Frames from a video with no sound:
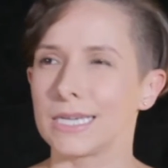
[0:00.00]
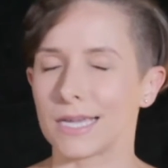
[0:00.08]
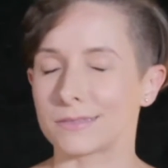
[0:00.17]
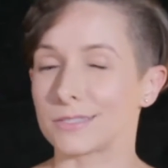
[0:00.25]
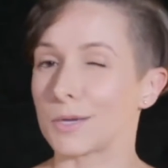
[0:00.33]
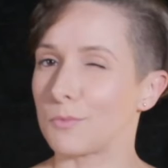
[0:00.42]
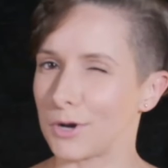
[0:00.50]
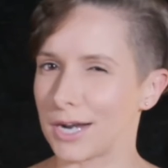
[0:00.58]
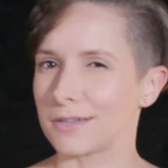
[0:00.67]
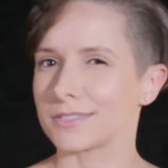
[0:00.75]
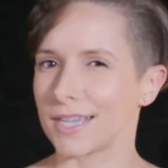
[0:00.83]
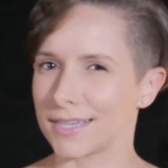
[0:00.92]
and somewhere
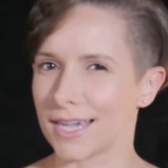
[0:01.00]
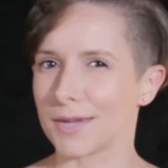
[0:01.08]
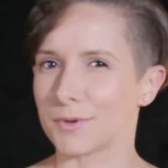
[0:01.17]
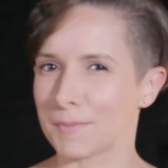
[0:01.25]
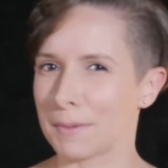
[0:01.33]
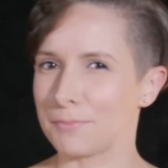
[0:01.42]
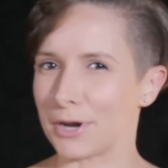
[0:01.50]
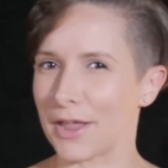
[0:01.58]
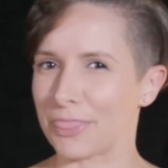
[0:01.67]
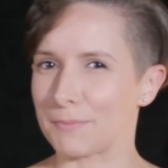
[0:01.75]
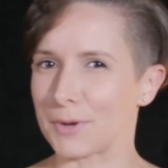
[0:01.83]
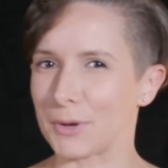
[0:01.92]
else I can't remember
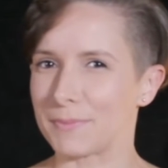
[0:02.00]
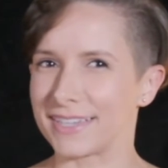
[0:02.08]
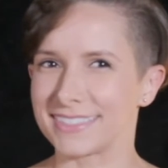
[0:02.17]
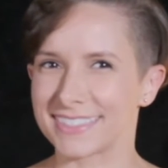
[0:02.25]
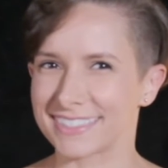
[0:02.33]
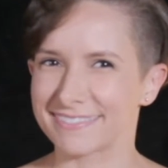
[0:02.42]
at the moment.